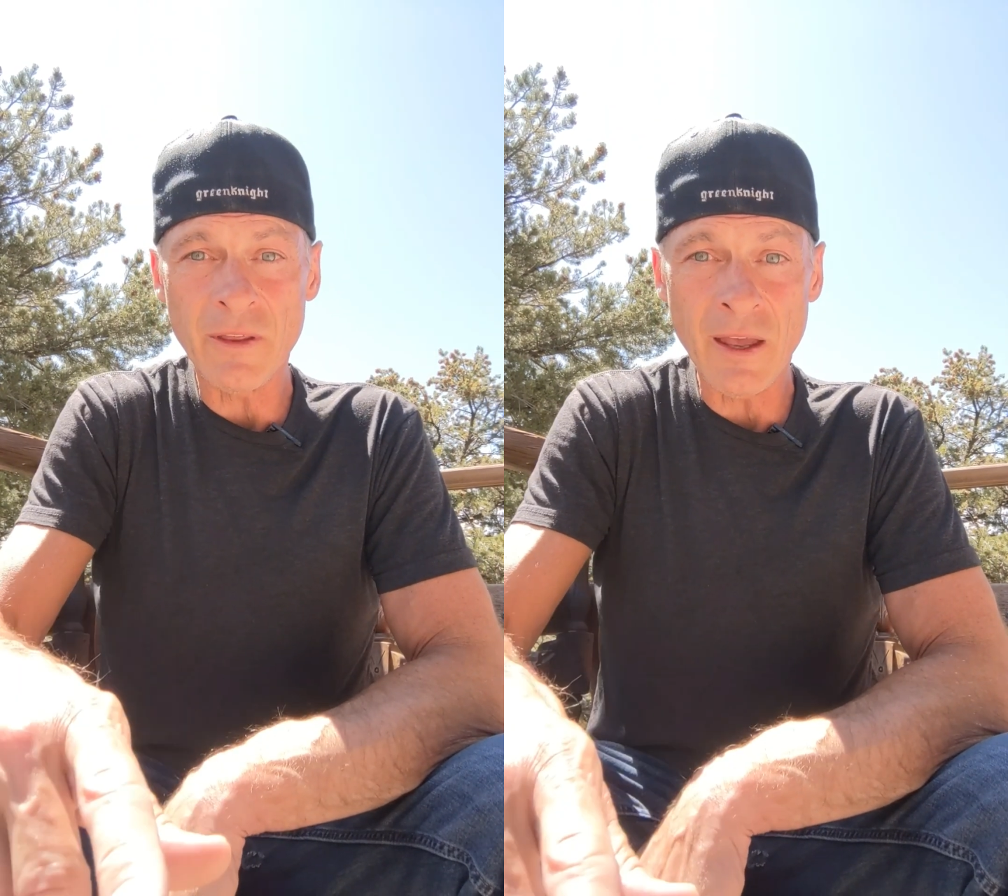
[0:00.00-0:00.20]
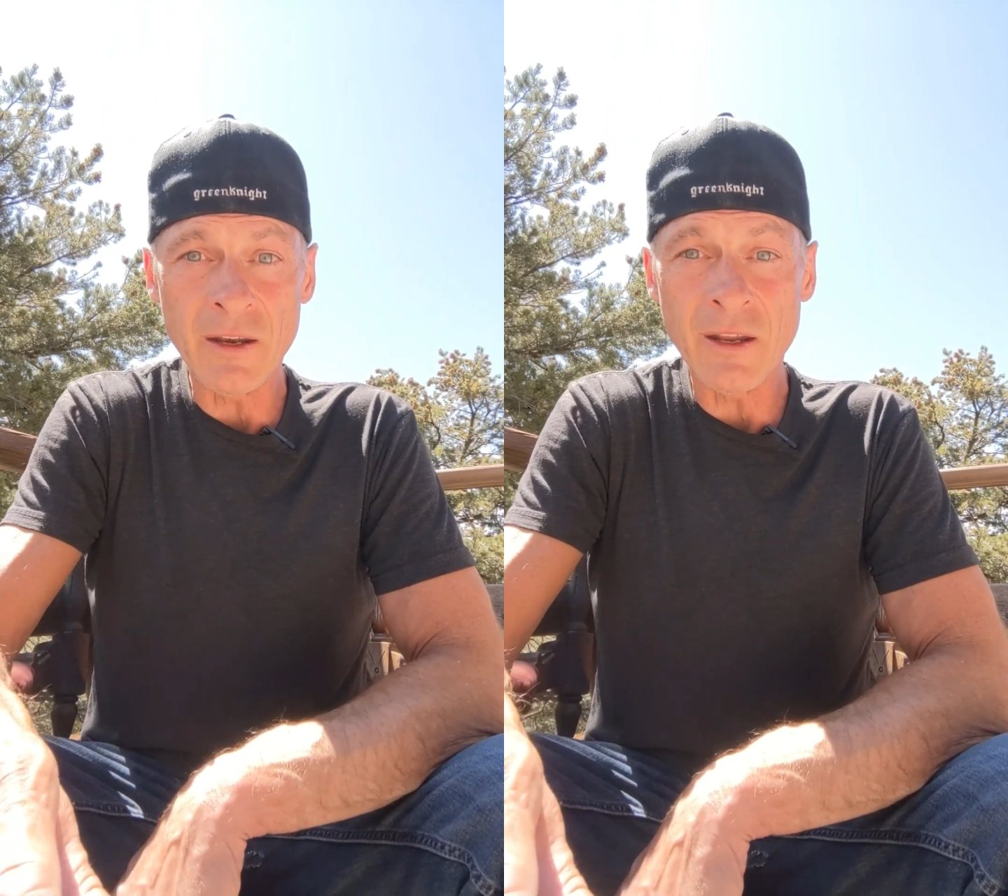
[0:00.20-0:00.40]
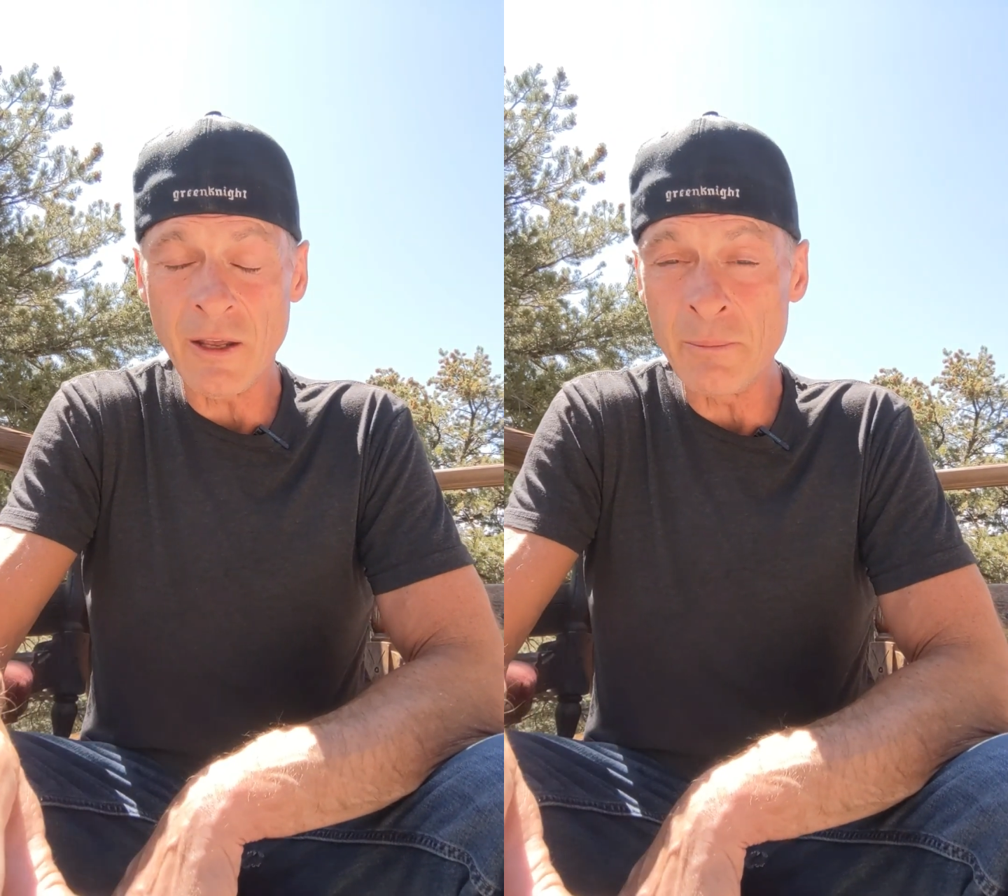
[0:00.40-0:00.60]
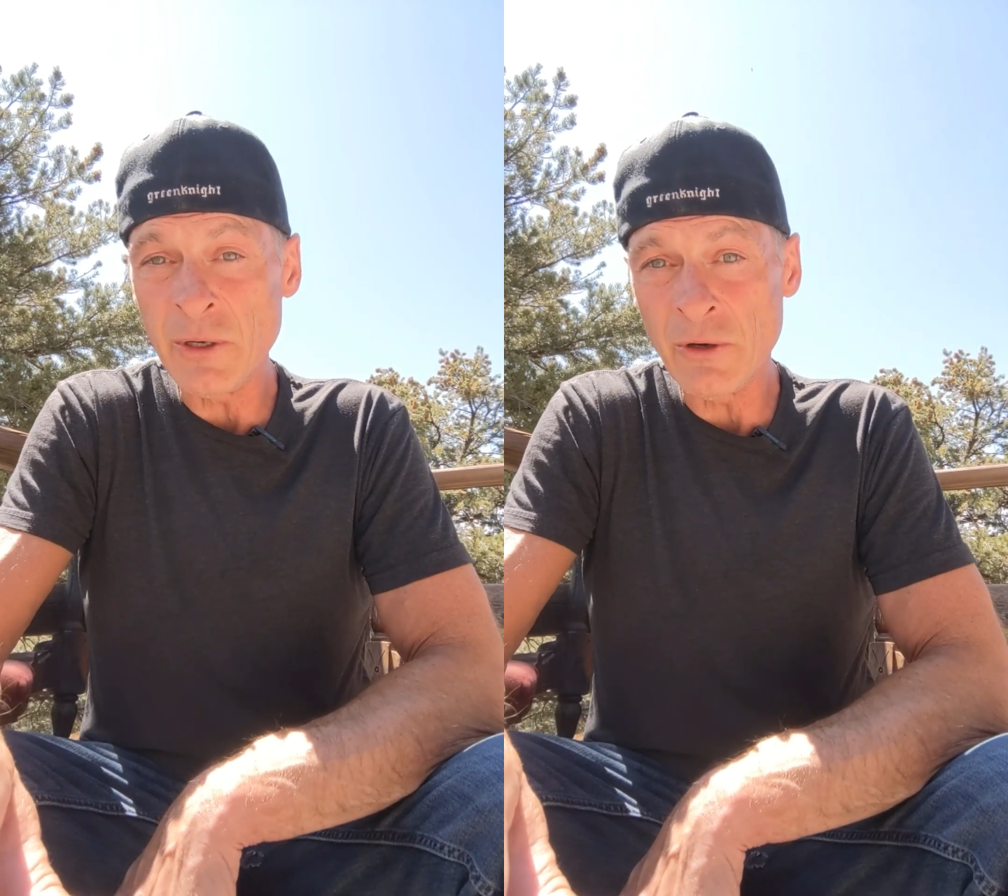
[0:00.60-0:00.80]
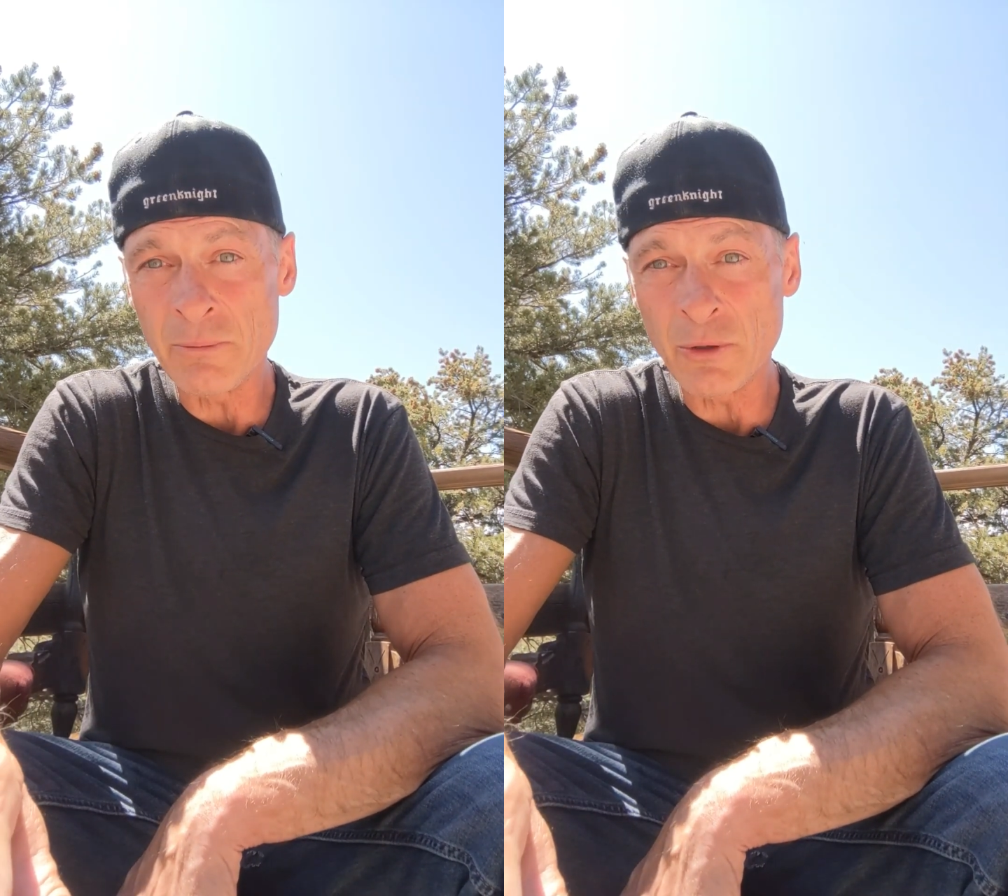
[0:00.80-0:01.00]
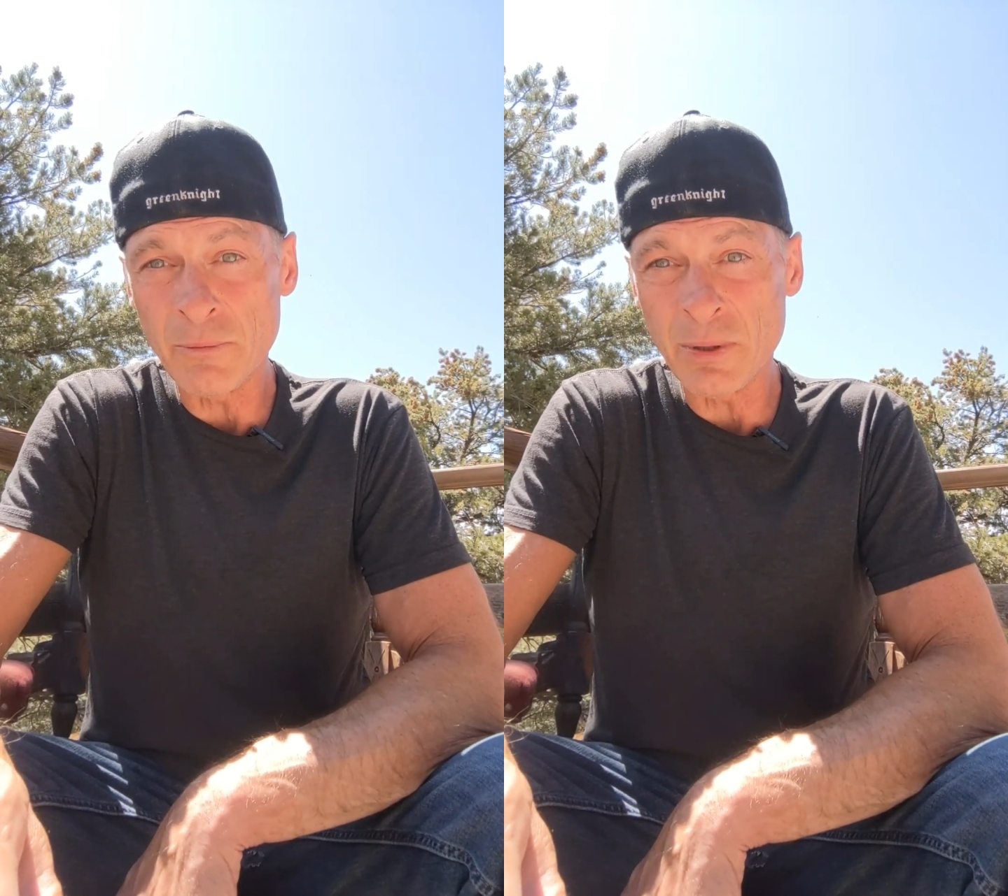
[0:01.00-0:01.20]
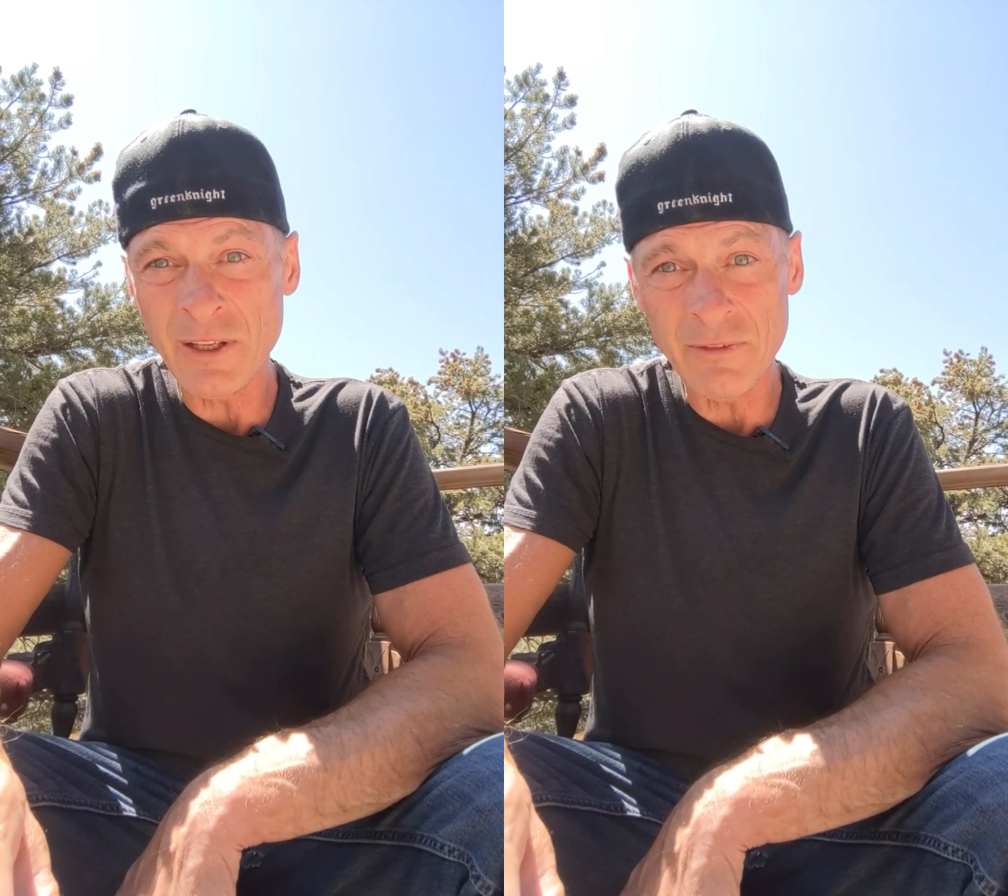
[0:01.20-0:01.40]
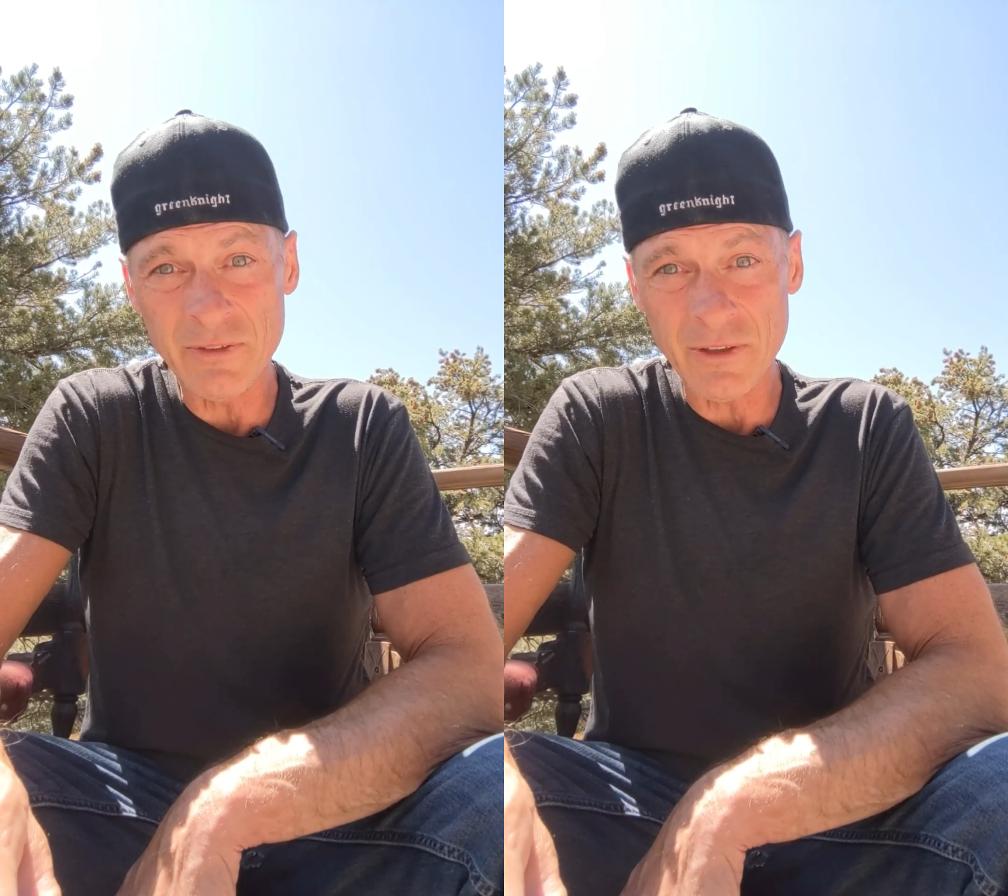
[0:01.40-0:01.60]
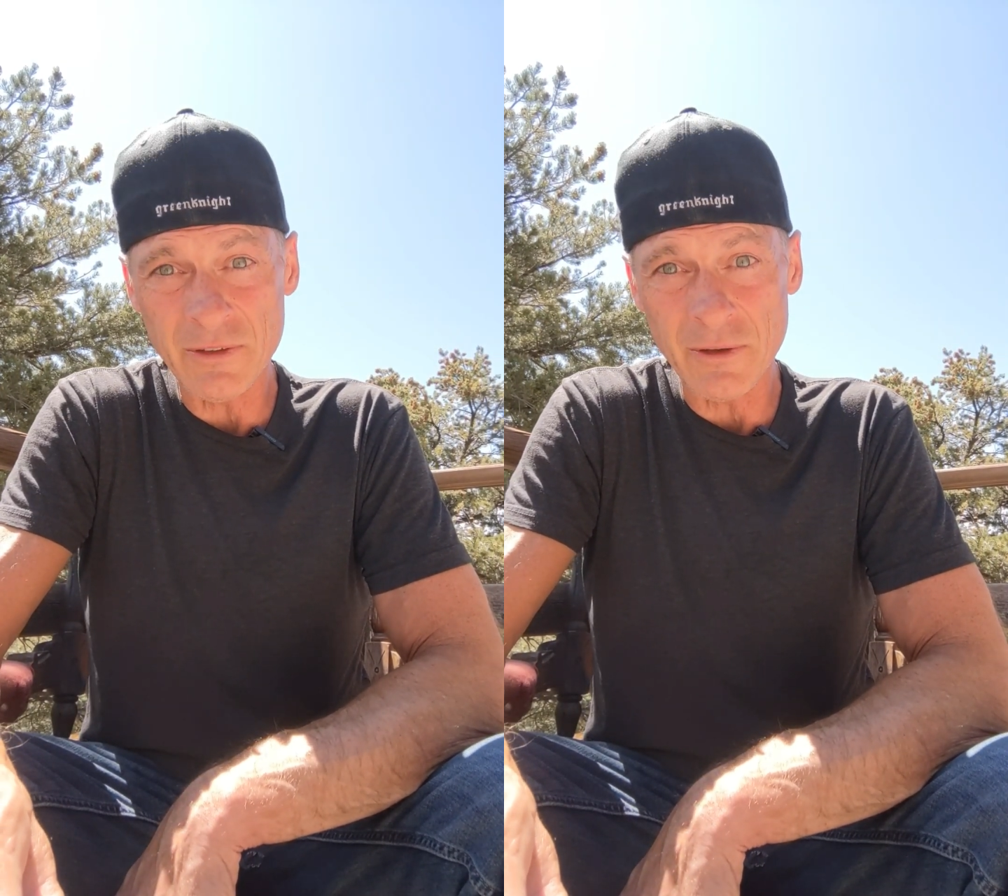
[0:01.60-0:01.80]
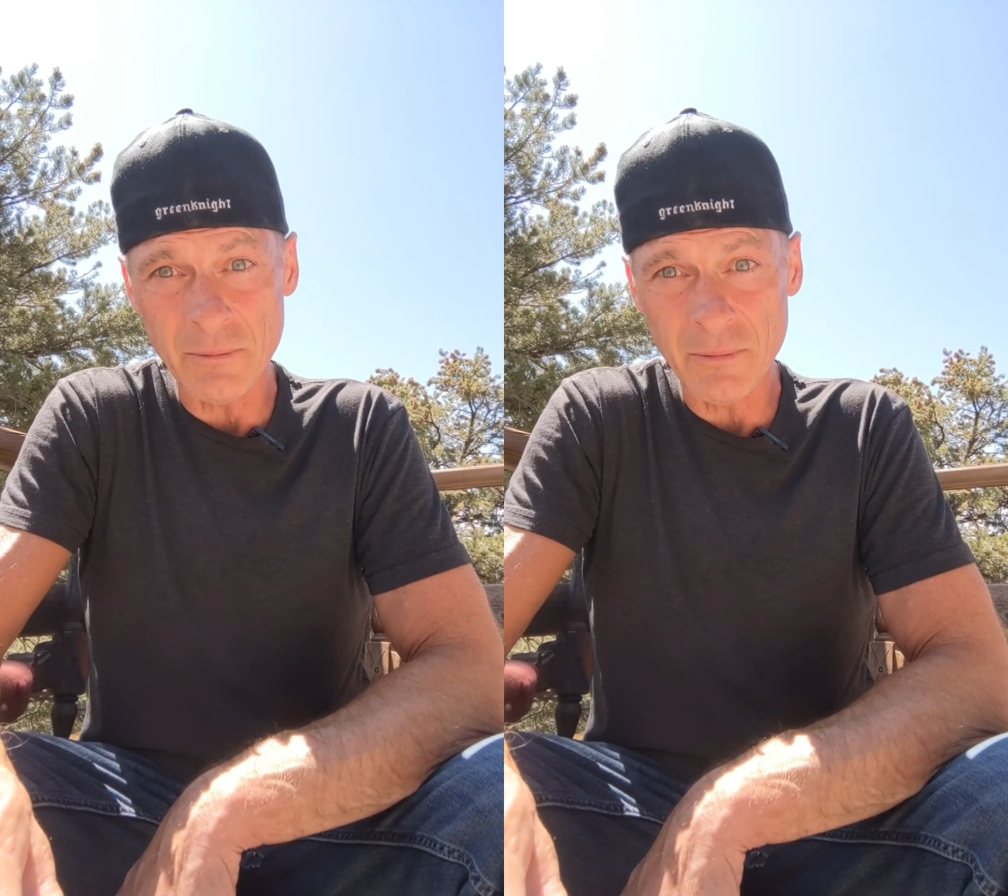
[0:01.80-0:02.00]
an immutable belief
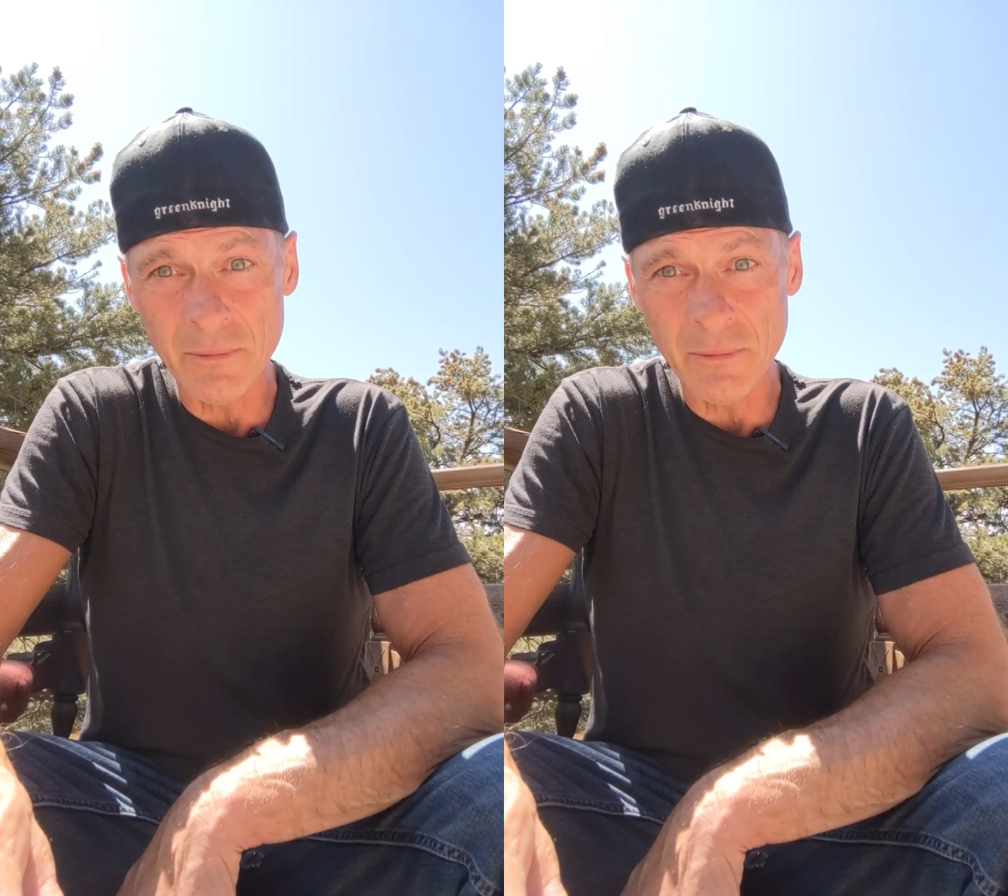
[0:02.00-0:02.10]
system,